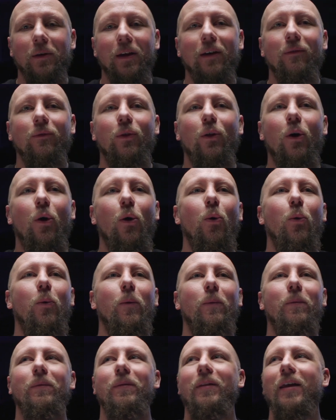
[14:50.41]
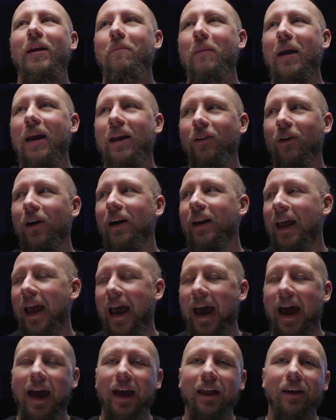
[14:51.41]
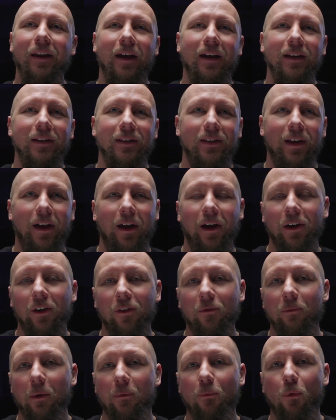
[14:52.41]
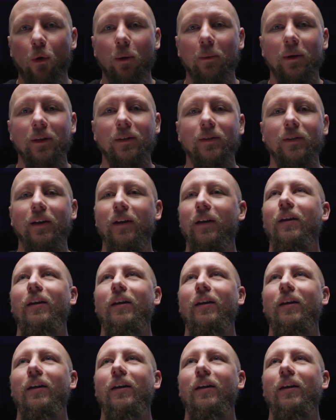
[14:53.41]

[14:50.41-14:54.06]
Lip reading: Even though they may not add a ton of performance,